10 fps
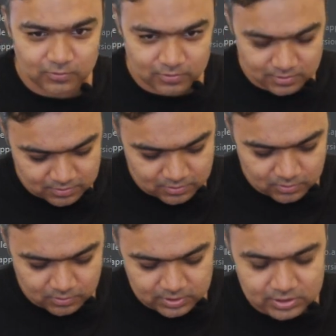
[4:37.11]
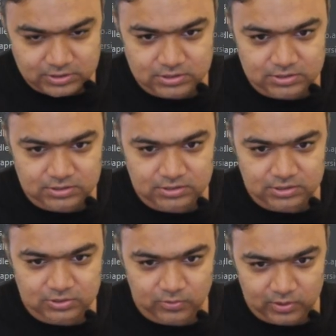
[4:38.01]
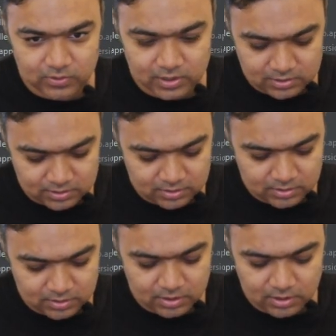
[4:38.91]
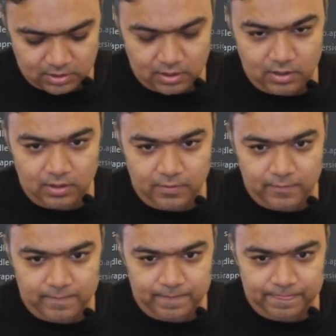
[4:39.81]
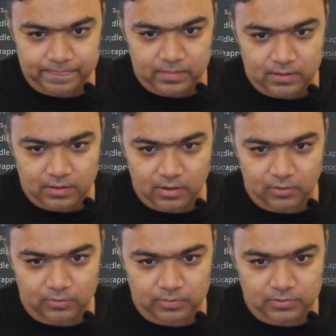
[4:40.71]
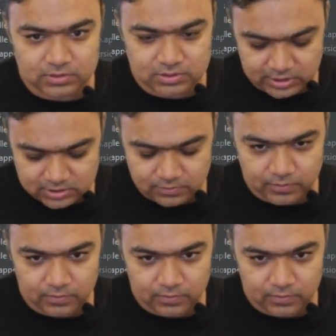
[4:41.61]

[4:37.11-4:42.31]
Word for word: So it is just going to return the output text view.